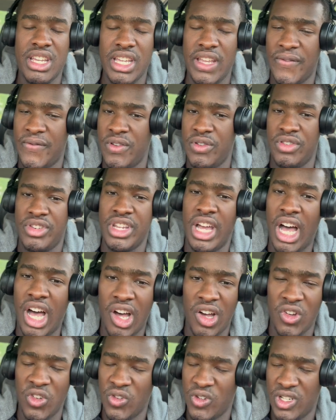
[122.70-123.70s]
If you
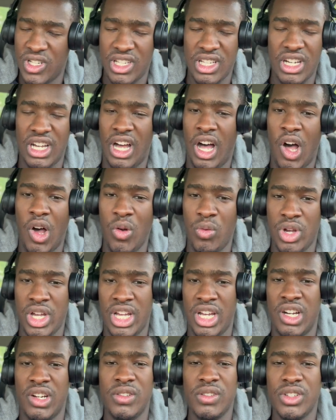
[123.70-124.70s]
don't, oh
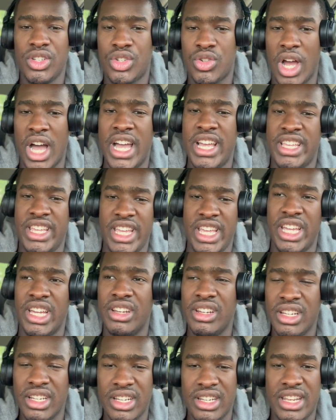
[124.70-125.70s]
well, try again.
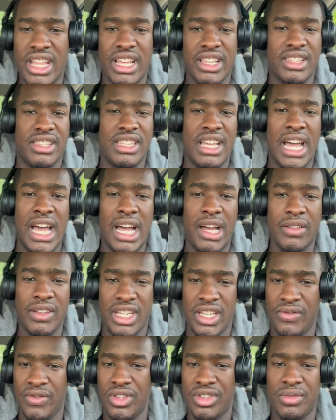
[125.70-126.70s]
Next time,
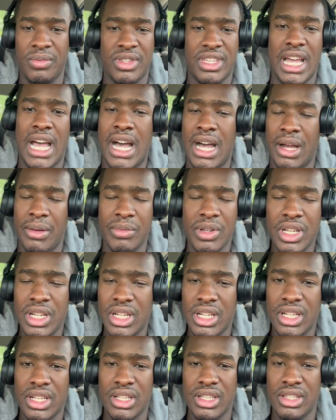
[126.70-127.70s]
give you some time
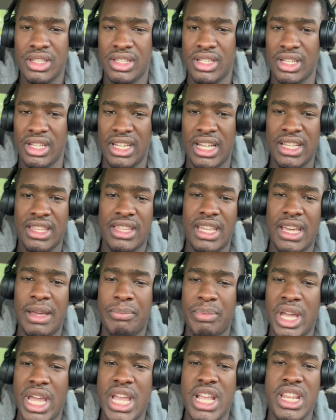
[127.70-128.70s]
to let
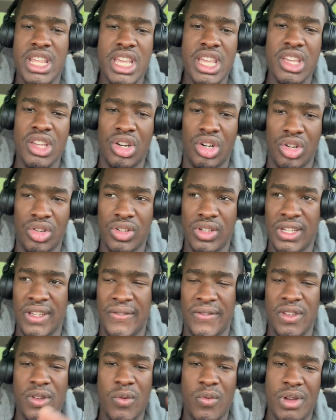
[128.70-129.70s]
that pain heal.
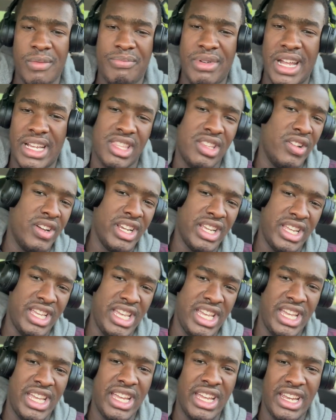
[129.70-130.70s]
If you went back there
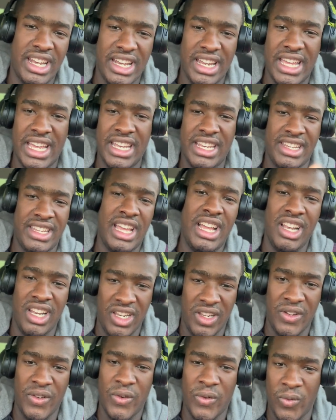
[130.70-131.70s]
again and
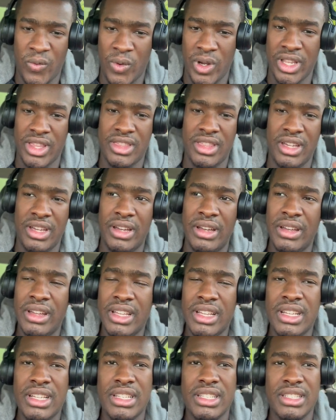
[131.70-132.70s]
deadlift with the
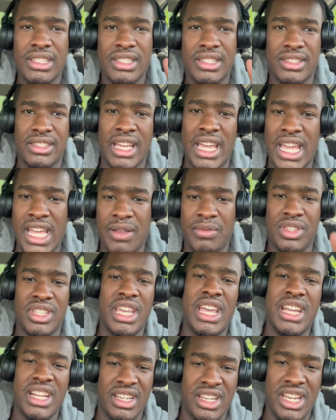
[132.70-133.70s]
same
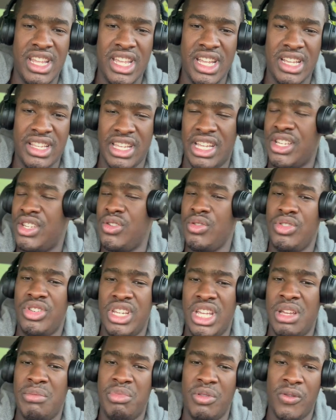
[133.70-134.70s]
technique that you
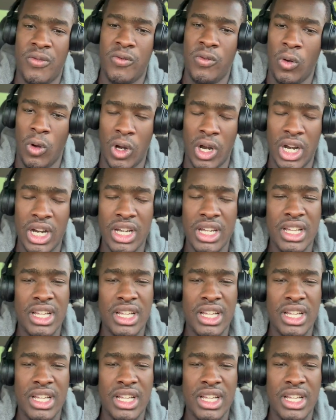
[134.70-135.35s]
did before,